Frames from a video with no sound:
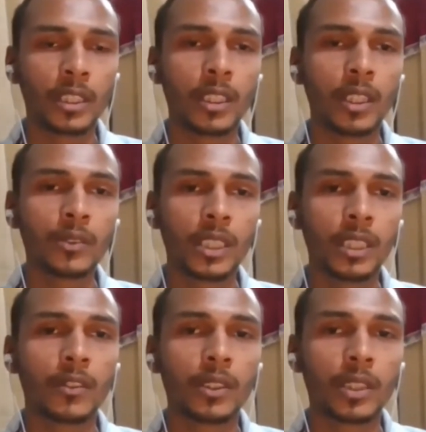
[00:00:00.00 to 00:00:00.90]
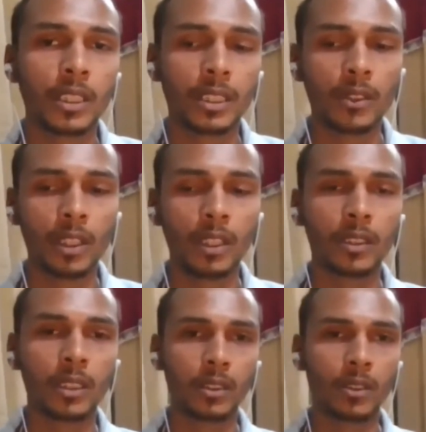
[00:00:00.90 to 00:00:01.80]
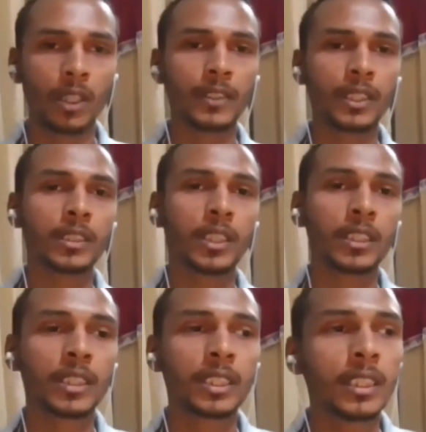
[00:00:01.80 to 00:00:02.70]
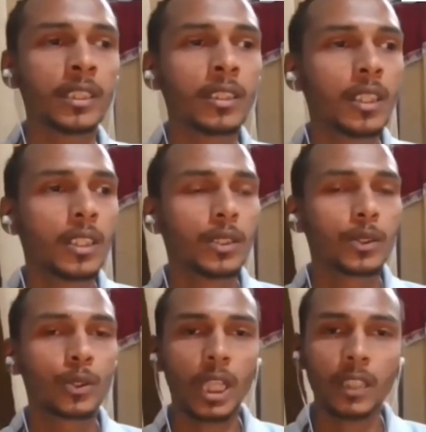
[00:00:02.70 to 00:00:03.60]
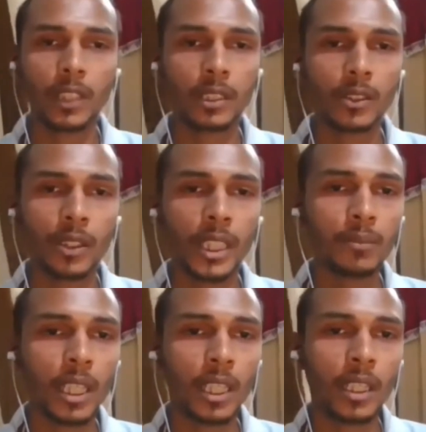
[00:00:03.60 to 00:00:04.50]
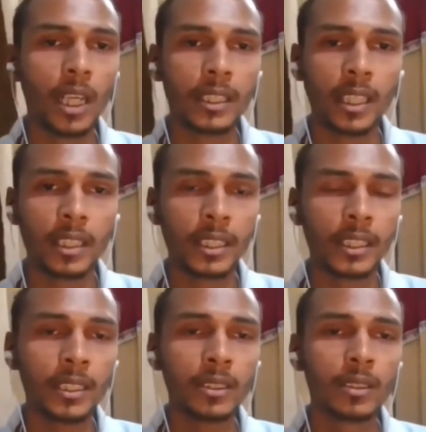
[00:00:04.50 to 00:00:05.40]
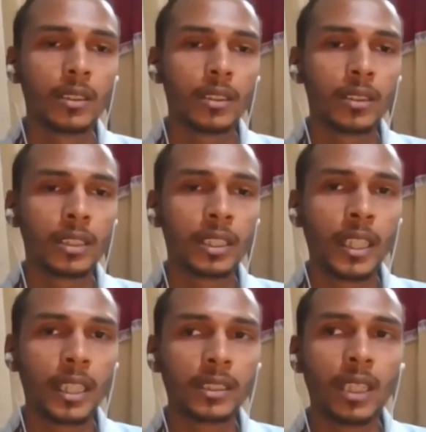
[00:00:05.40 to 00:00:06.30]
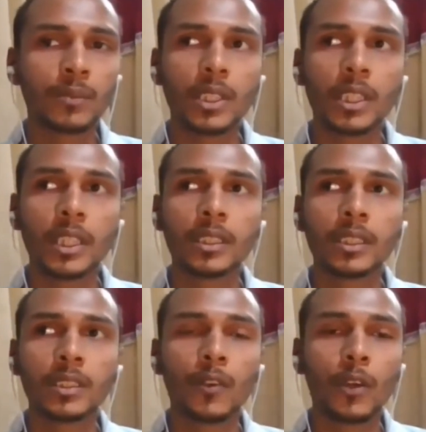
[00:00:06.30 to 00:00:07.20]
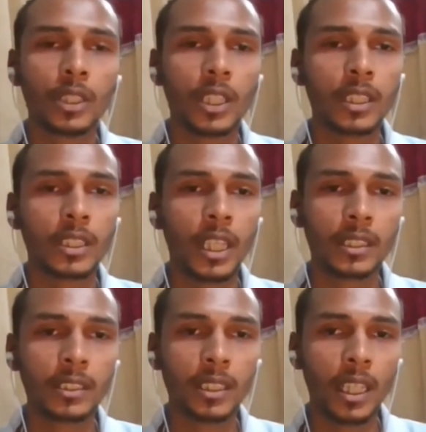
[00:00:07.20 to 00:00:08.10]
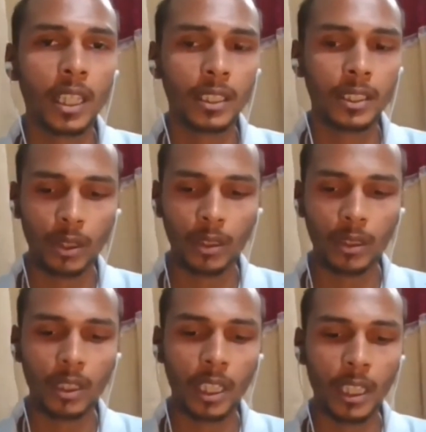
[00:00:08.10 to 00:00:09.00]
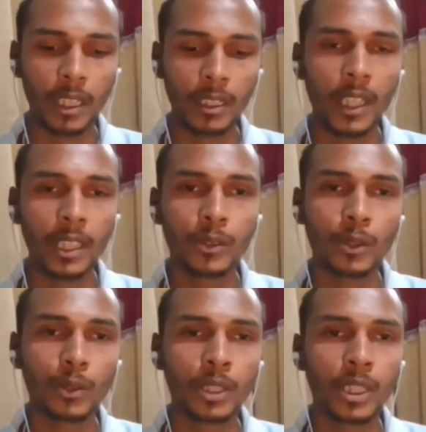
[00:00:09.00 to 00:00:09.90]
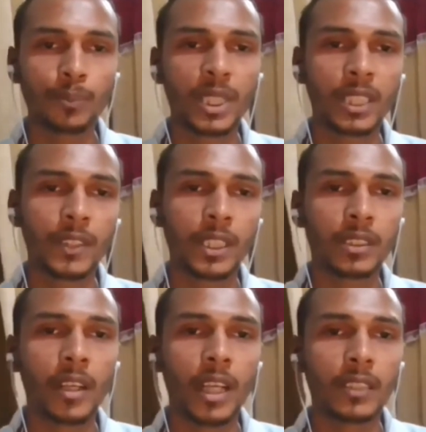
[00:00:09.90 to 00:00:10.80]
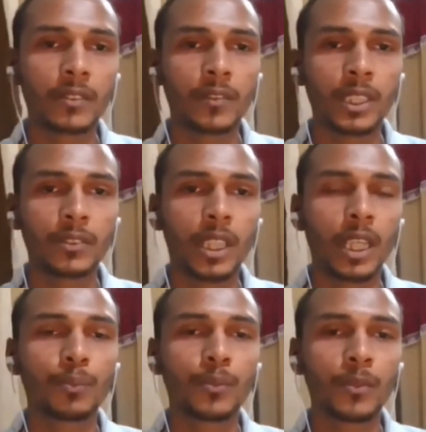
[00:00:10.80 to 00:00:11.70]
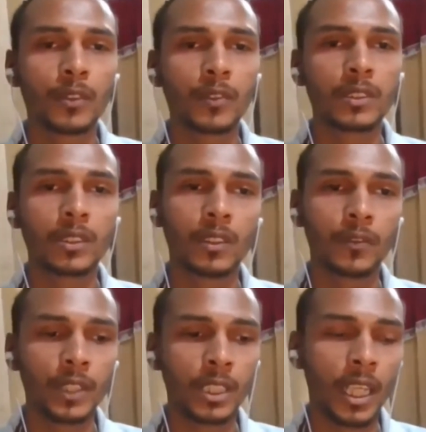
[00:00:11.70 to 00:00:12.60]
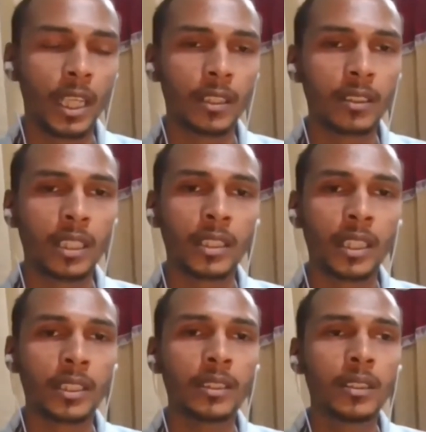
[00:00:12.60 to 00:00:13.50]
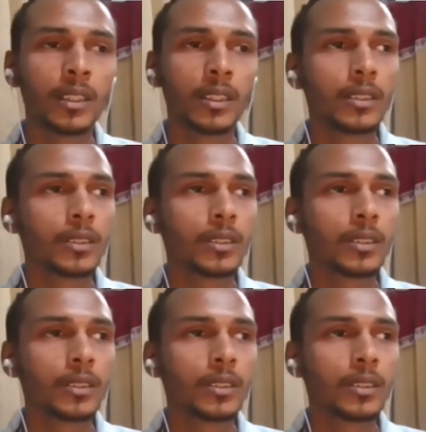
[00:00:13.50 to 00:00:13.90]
are the rounds and what are the qualifications that are needed. So I worked on them. I targeted the exams and what are they asking. I went through the previous drives which had conducted.